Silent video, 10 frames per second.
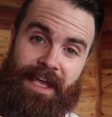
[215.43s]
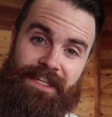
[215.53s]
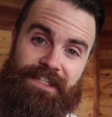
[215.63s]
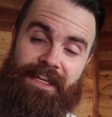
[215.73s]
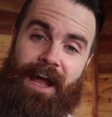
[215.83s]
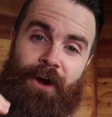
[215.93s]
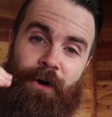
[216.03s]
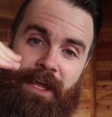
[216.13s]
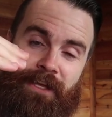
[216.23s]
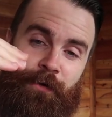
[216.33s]
and see
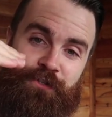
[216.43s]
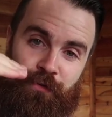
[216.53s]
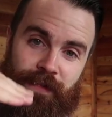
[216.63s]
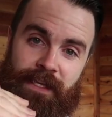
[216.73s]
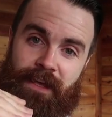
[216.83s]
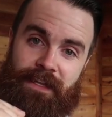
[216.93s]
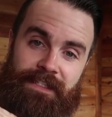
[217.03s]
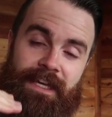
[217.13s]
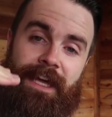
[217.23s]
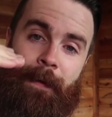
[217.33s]
how it goes through the
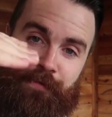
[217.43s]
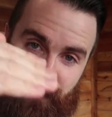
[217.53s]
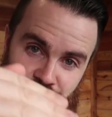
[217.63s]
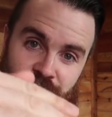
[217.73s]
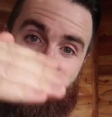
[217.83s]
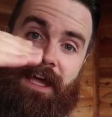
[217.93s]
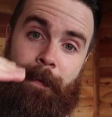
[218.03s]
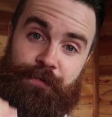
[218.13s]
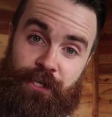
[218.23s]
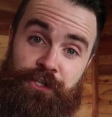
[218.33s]

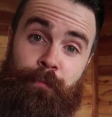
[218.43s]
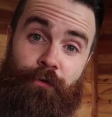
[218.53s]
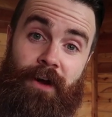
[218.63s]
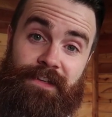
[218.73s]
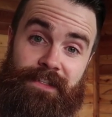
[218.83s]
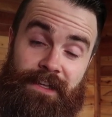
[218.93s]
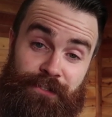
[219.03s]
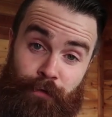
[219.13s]
encapsulation process.